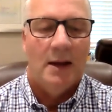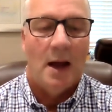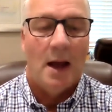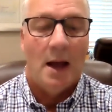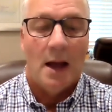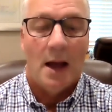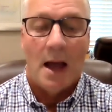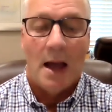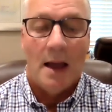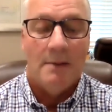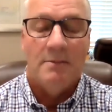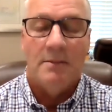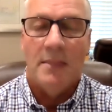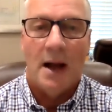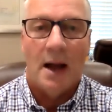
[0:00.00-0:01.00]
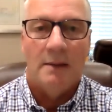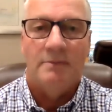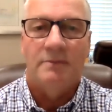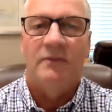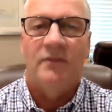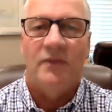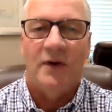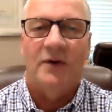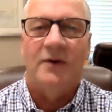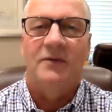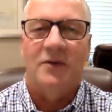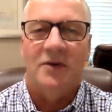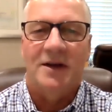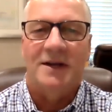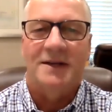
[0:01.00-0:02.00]
I'm very,
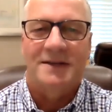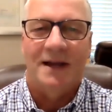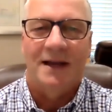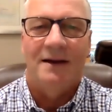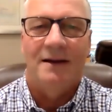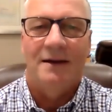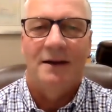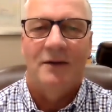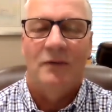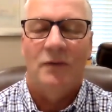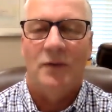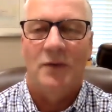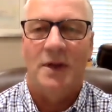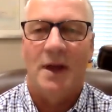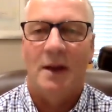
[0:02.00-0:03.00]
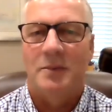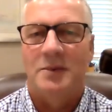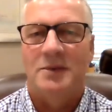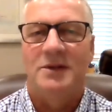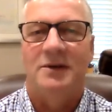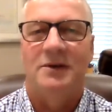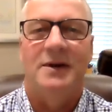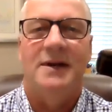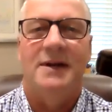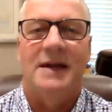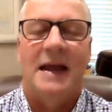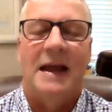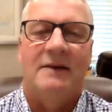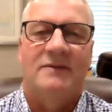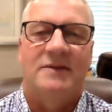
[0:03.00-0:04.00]
very excited for the opportunity to
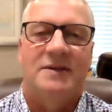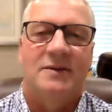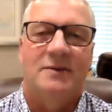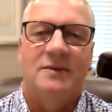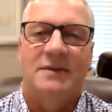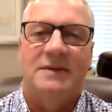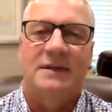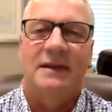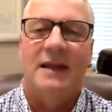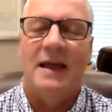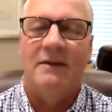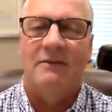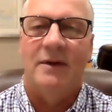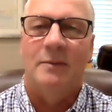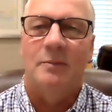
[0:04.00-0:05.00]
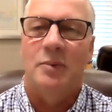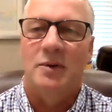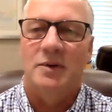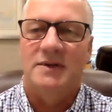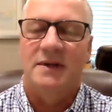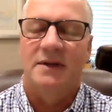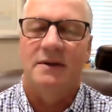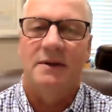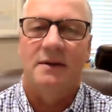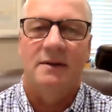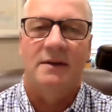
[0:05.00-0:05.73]
have students live and in person.